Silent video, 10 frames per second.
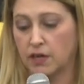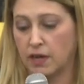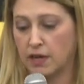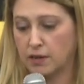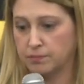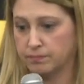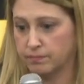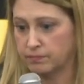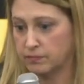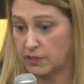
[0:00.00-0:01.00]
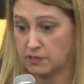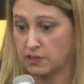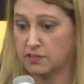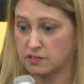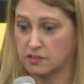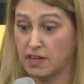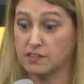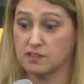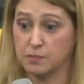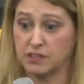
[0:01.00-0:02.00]
um, that, that's,
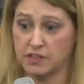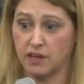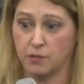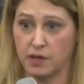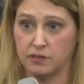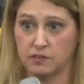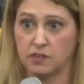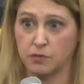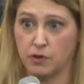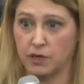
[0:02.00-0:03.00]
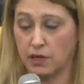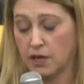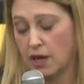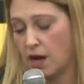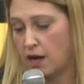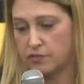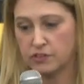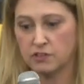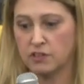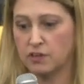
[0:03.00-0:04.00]
that's the big takeaway is keep going.
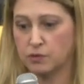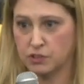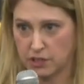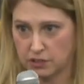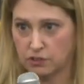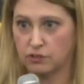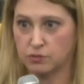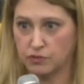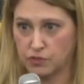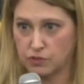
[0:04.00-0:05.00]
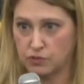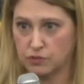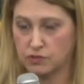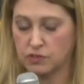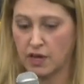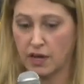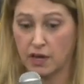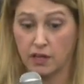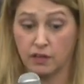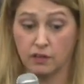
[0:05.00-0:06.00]
Obviously, there were technical reviews.
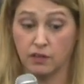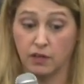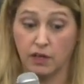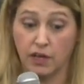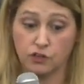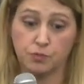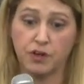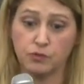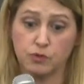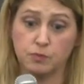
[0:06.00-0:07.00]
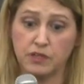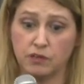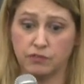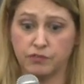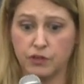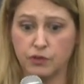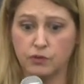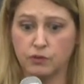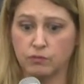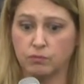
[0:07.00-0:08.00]
Uh, Enterprise was being
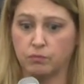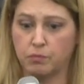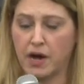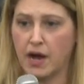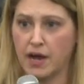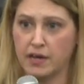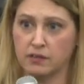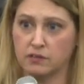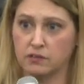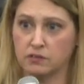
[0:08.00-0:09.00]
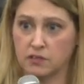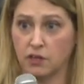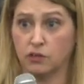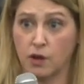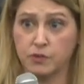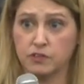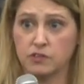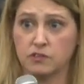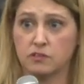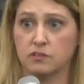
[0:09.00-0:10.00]
flown by Scaled
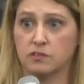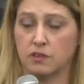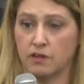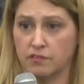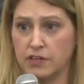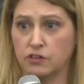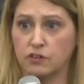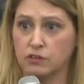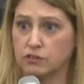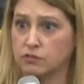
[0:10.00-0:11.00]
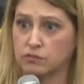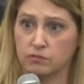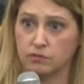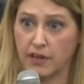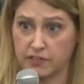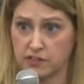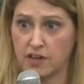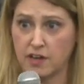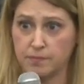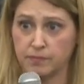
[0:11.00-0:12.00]
Composites, a vendor at the
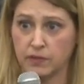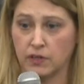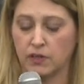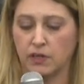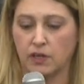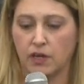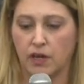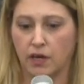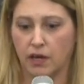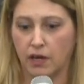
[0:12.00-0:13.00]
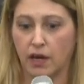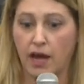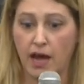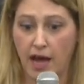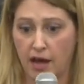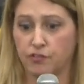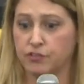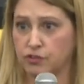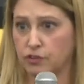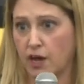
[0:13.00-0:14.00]
time. Uh,
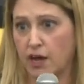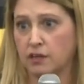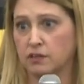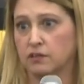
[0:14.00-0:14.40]
after that,